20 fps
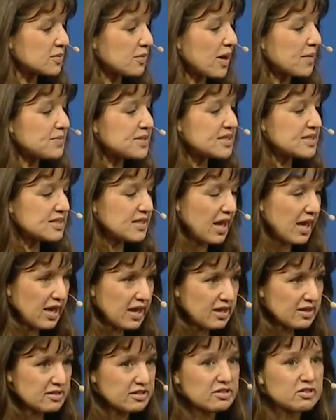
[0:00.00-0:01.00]
I'm
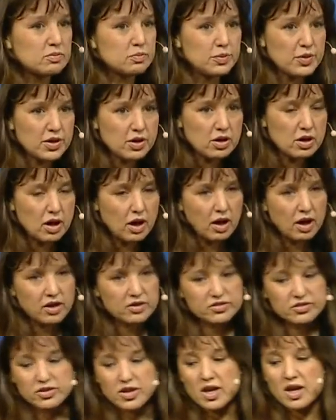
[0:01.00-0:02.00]
saying this
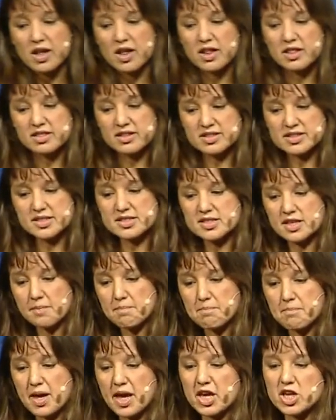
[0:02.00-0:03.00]
because this is a
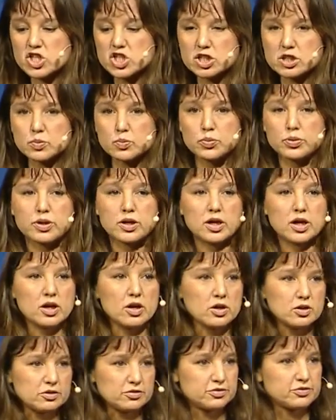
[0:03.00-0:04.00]
major part
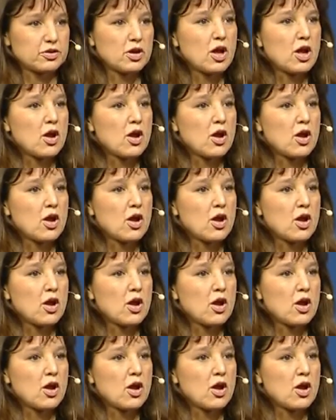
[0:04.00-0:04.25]
of